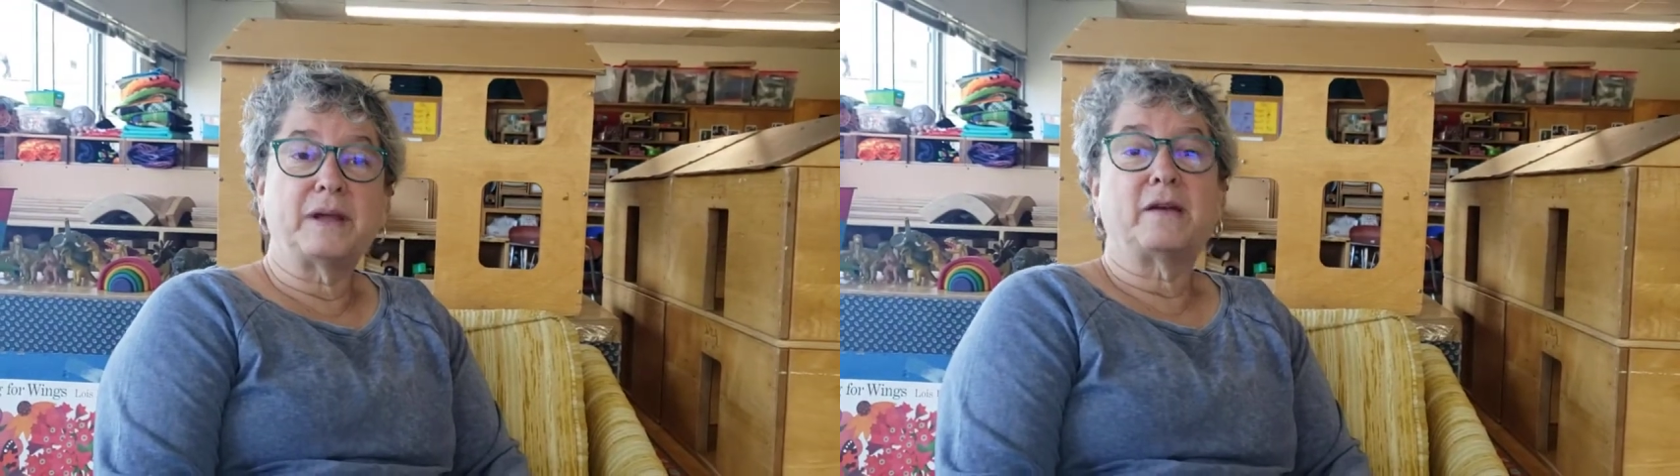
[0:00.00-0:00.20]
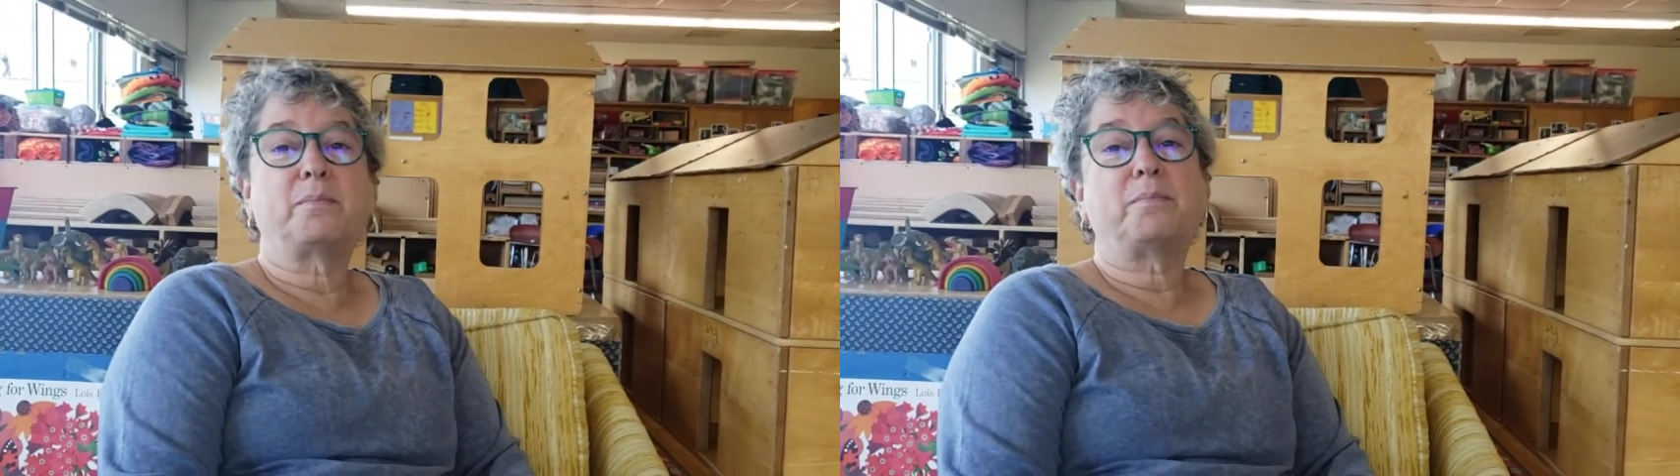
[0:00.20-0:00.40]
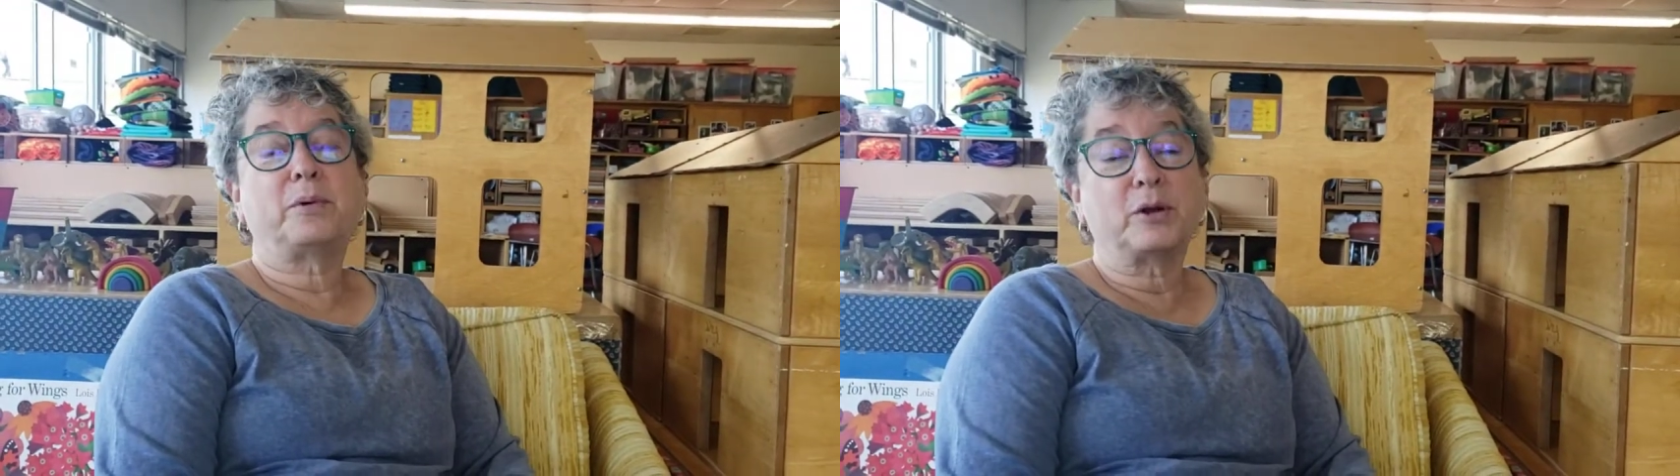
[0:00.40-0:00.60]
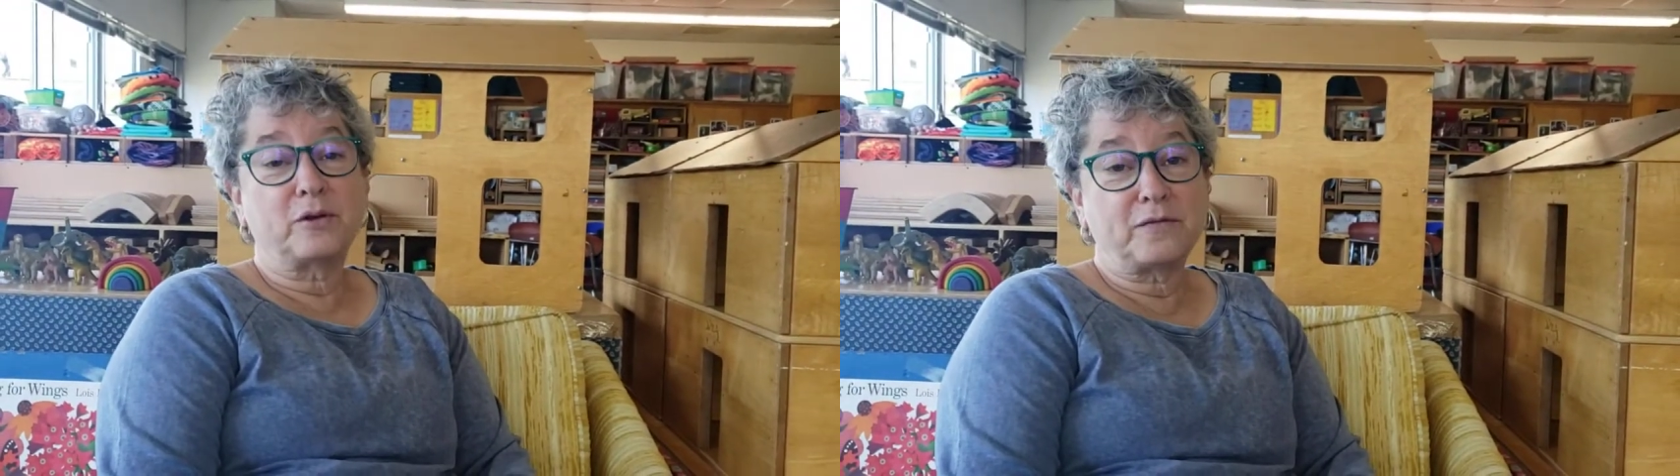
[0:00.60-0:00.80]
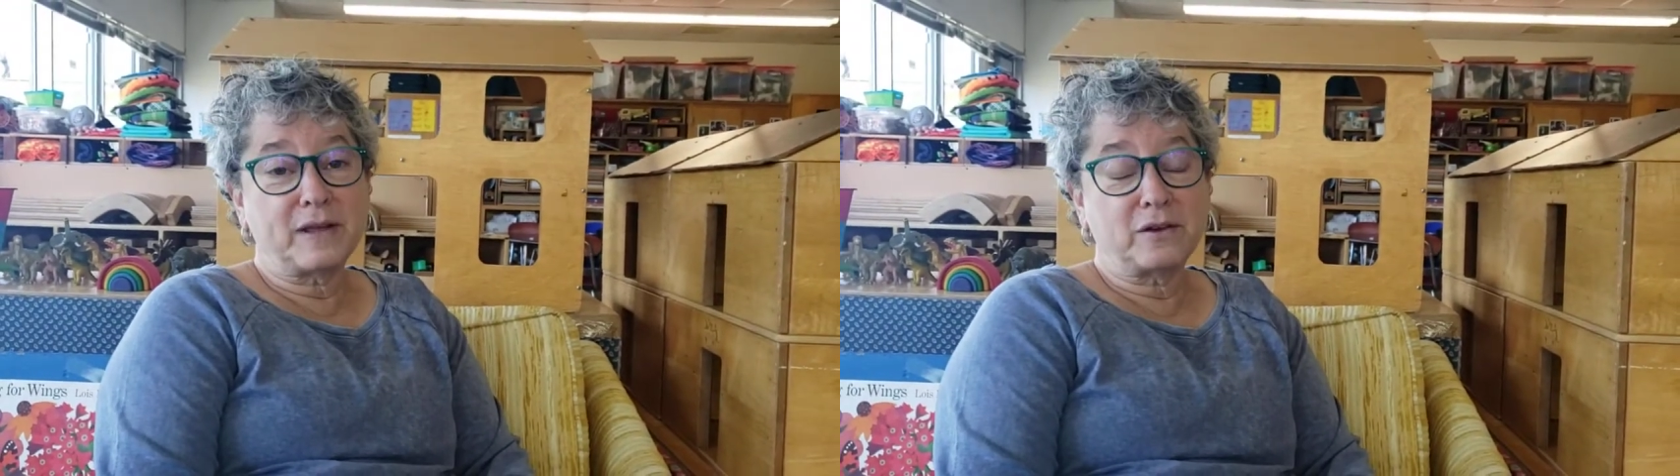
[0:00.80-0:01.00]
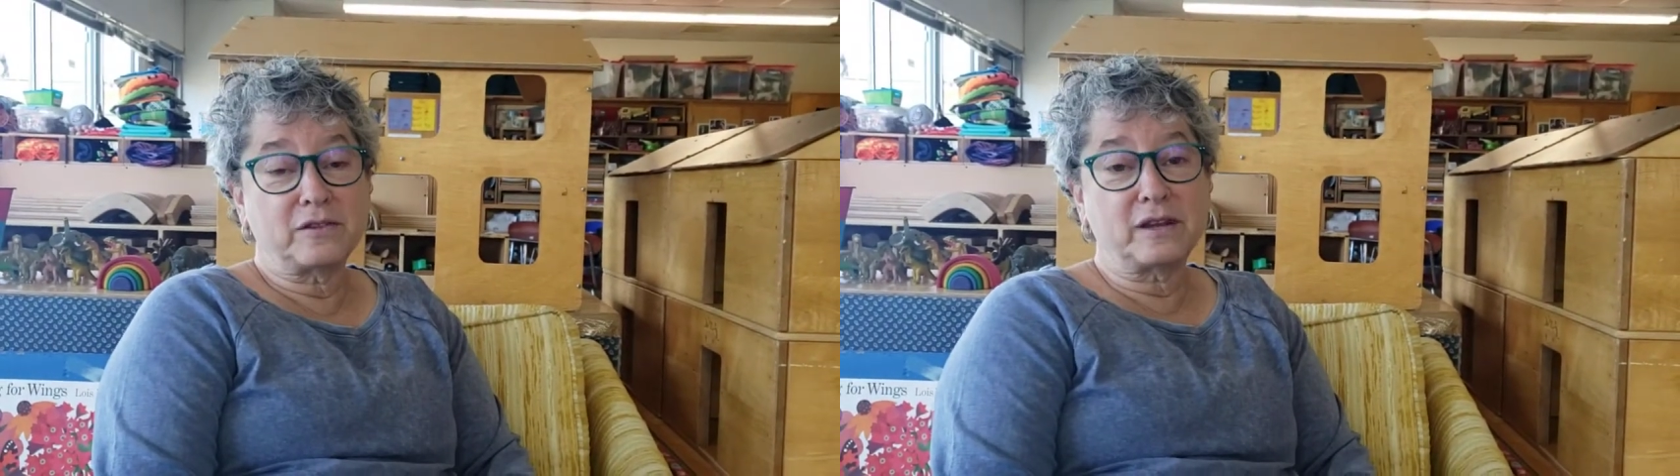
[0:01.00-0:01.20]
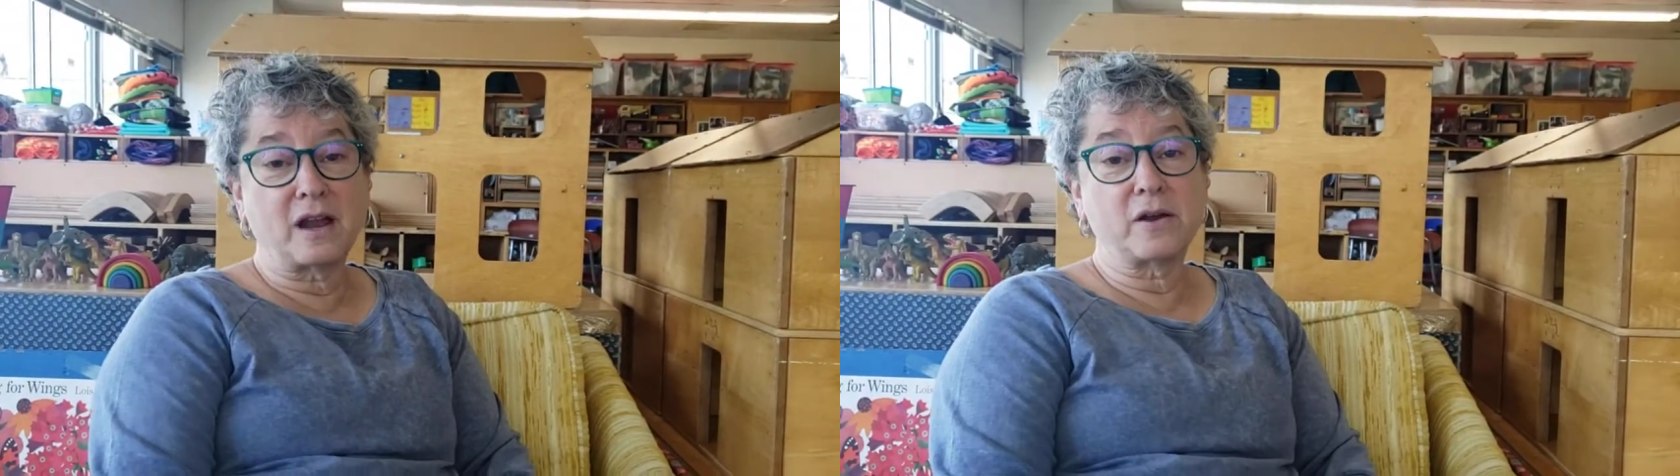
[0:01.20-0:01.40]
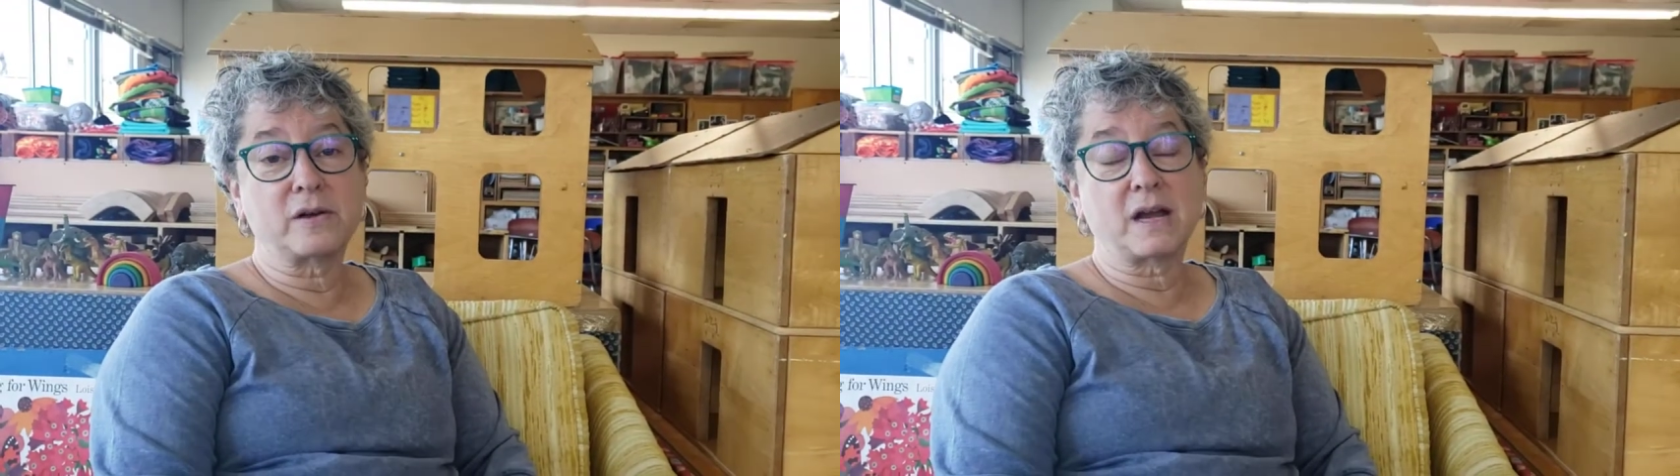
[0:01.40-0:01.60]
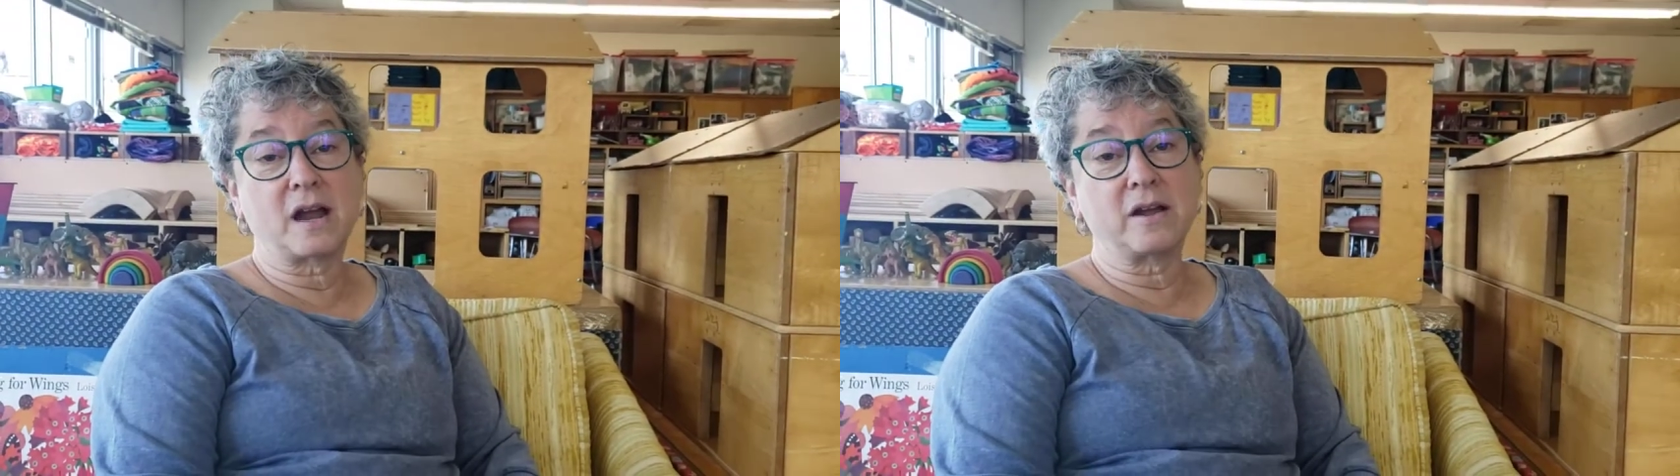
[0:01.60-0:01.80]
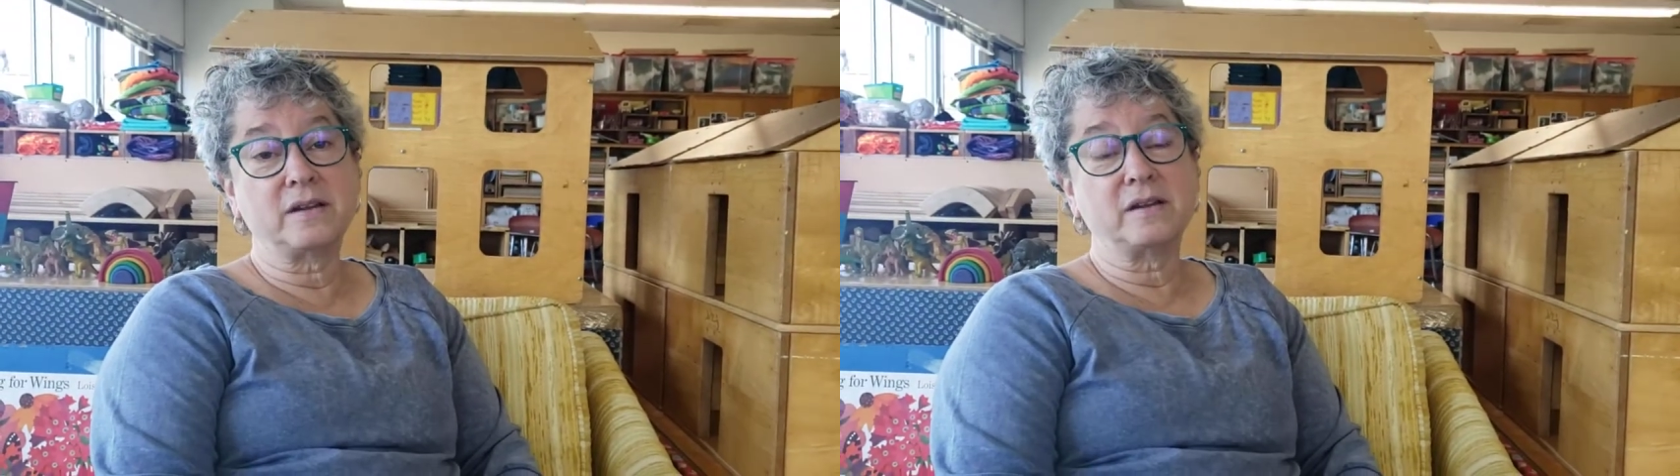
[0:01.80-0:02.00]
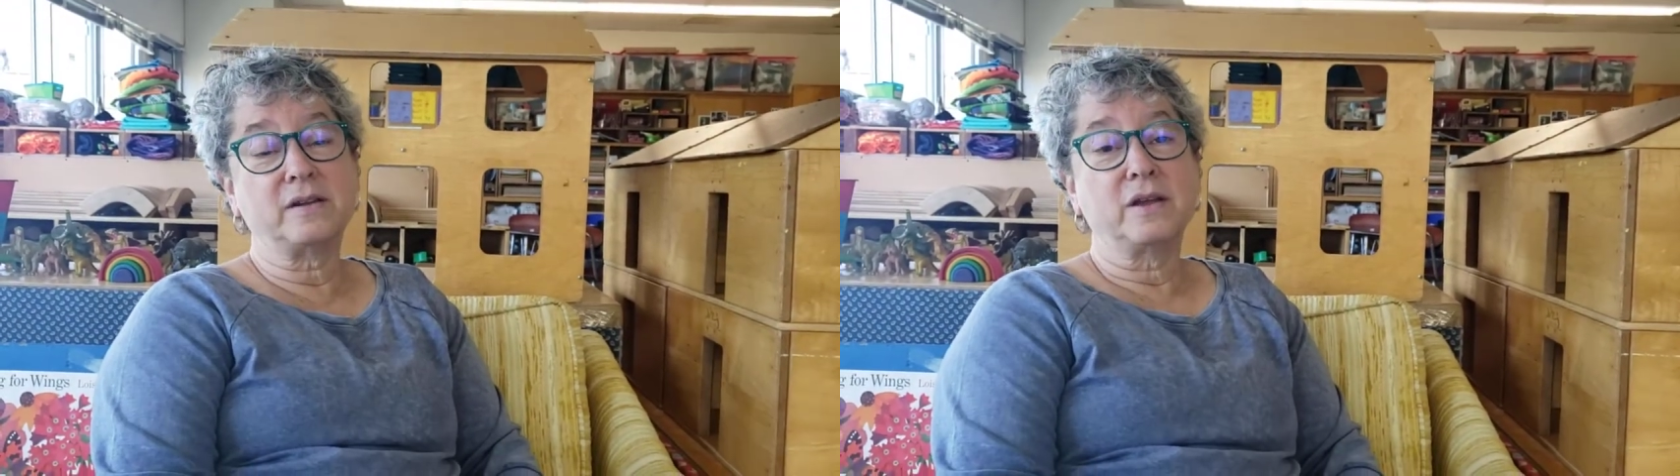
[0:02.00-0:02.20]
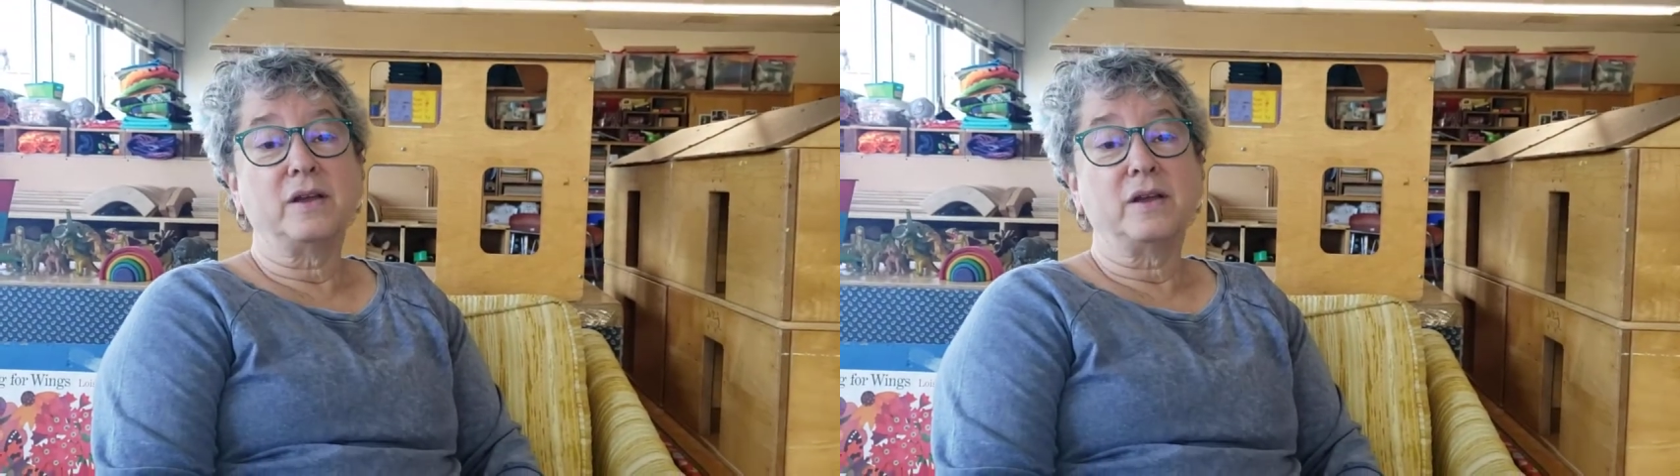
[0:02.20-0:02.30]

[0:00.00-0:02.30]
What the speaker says: We have bird feeders in our garden.